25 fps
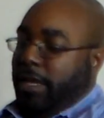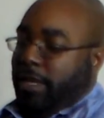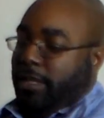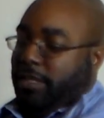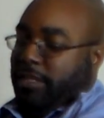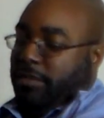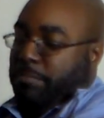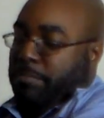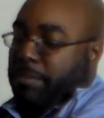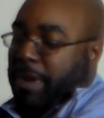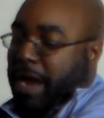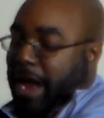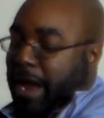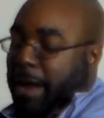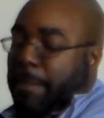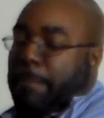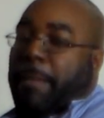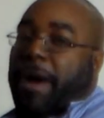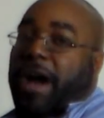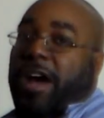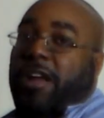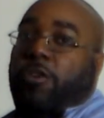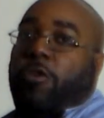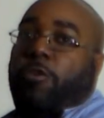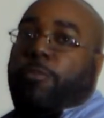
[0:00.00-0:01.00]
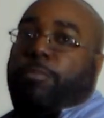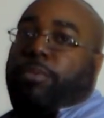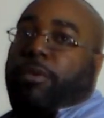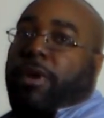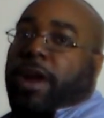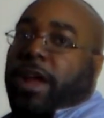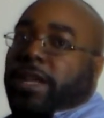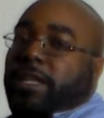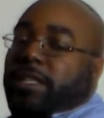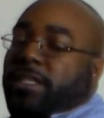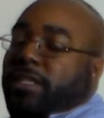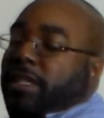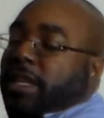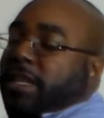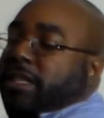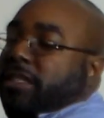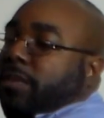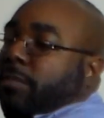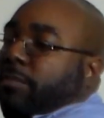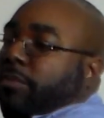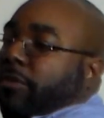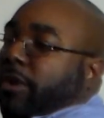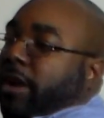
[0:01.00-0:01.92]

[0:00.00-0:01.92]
It's by Monoprice, that's the